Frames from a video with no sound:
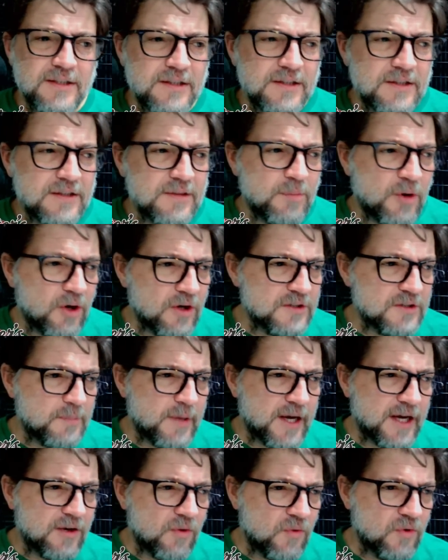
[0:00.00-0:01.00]
The parts
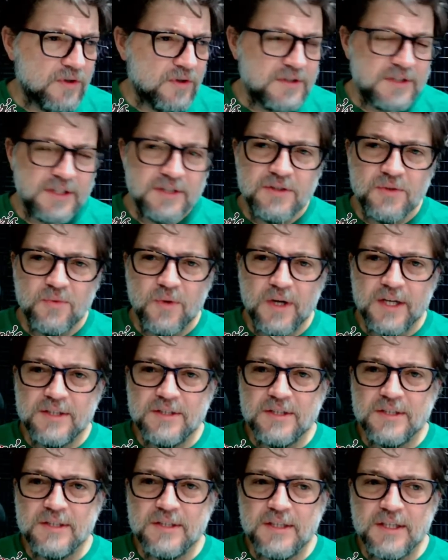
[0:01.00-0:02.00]
back order
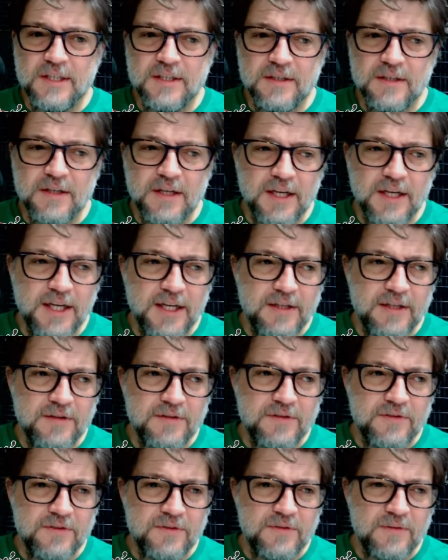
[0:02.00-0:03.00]
situation
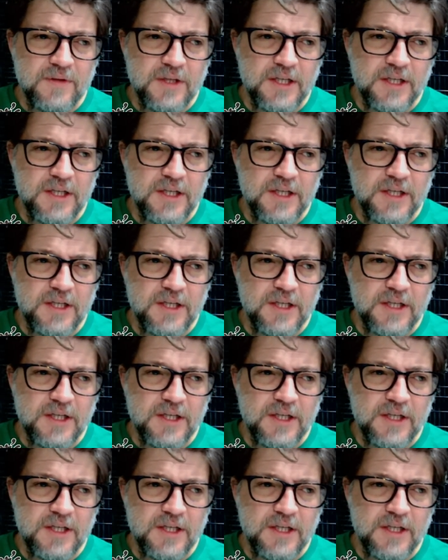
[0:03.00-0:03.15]
and